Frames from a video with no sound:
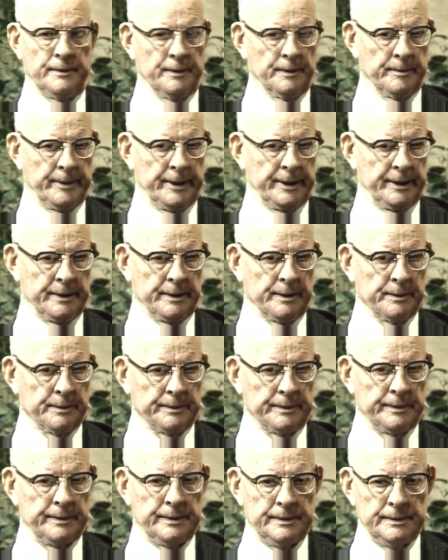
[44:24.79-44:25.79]
Nobody
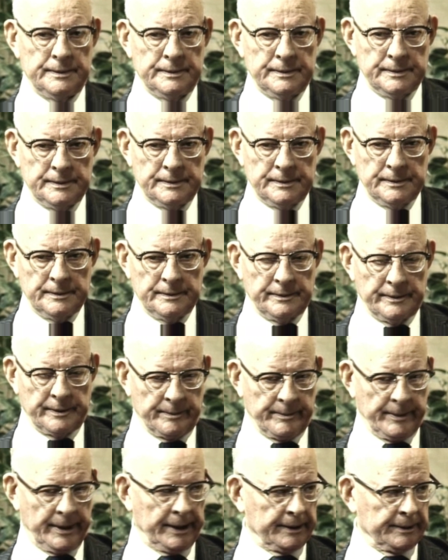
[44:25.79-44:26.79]
knows
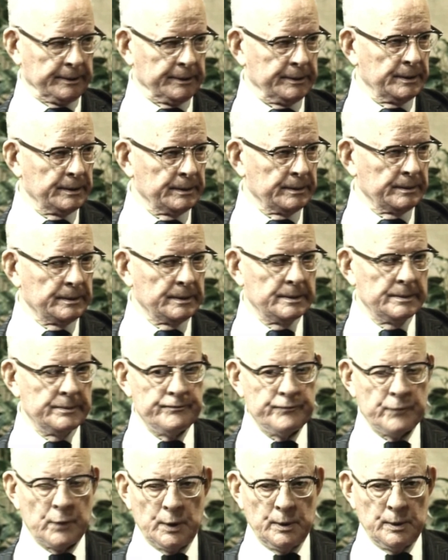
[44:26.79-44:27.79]
their magnitude.
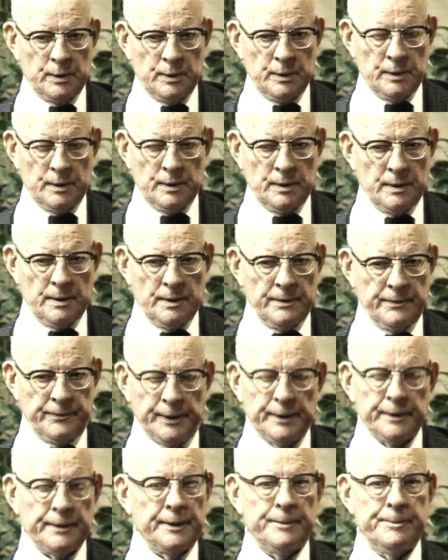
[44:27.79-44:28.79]

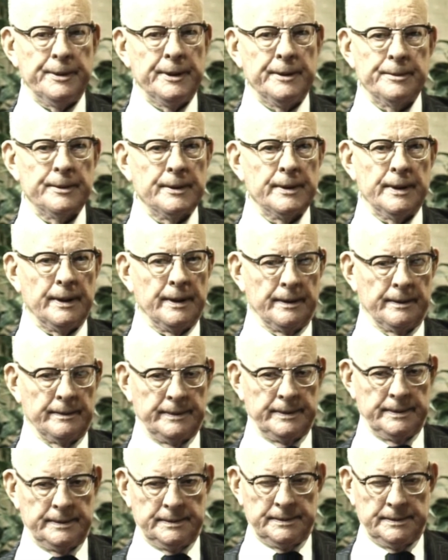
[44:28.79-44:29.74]
Fear that people have